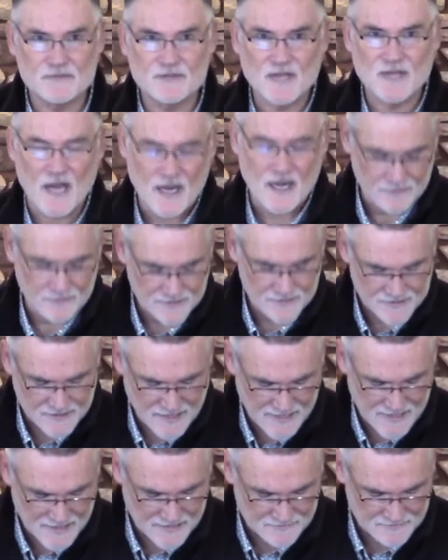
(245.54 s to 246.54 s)
Jairus
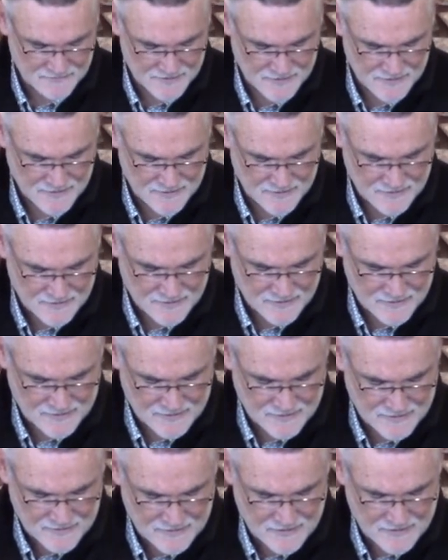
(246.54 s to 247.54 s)
came,
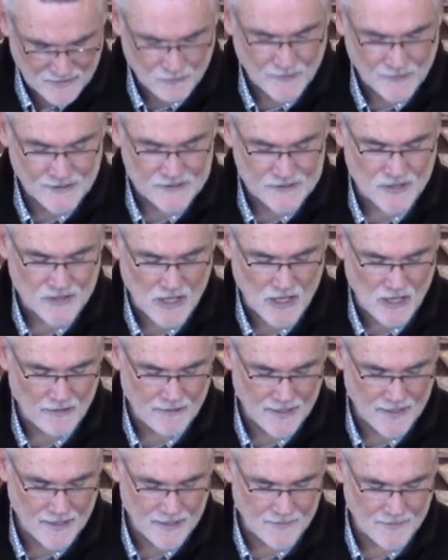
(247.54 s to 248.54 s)
and when he saw
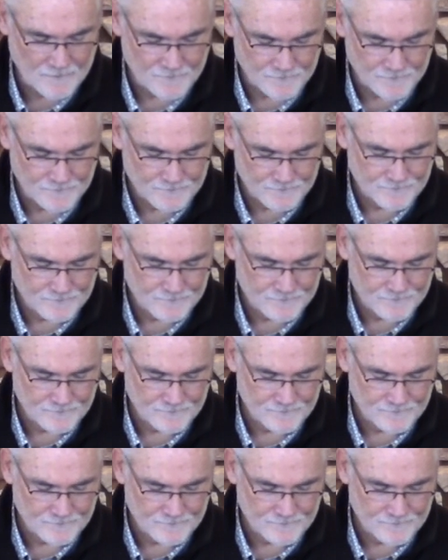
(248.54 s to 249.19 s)
him,